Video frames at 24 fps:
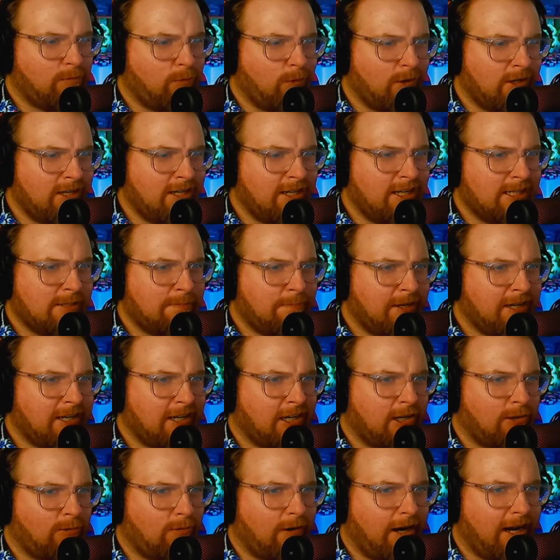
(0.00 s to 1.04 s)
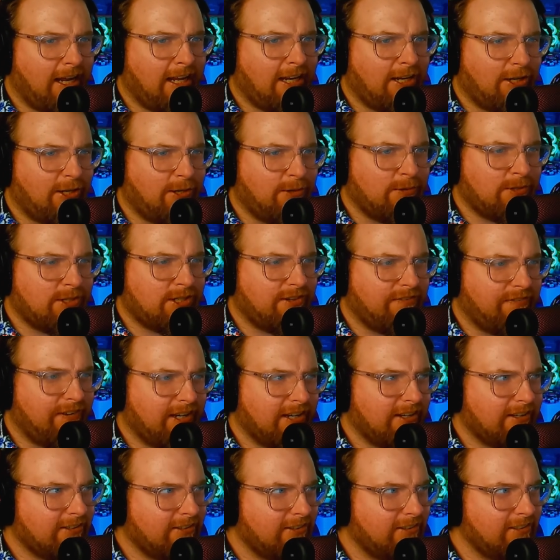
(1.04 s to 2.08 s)
wouldn't these be a great used
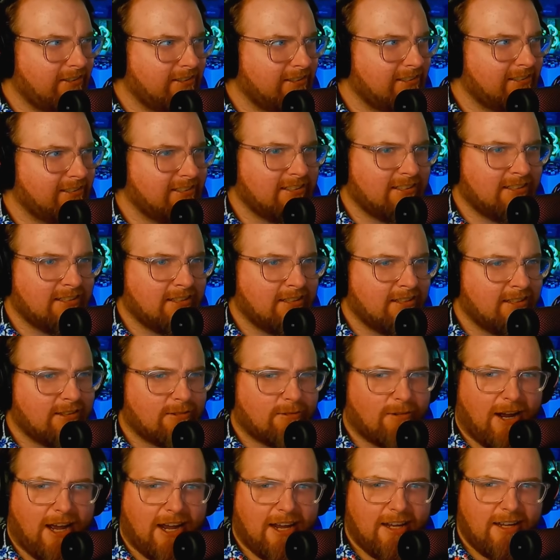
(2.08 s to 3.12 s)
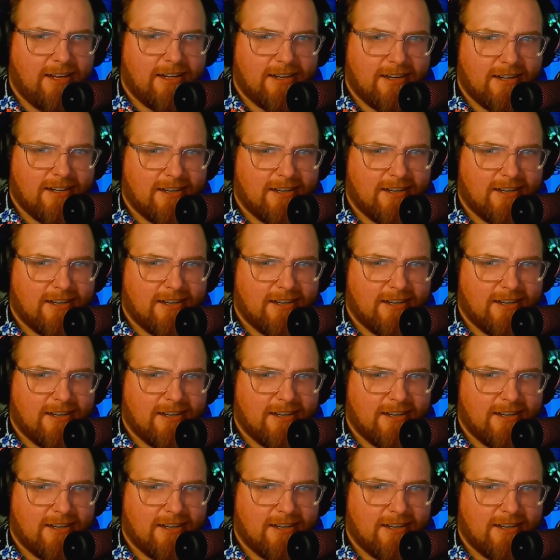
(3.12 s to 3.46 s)
vehicle, right?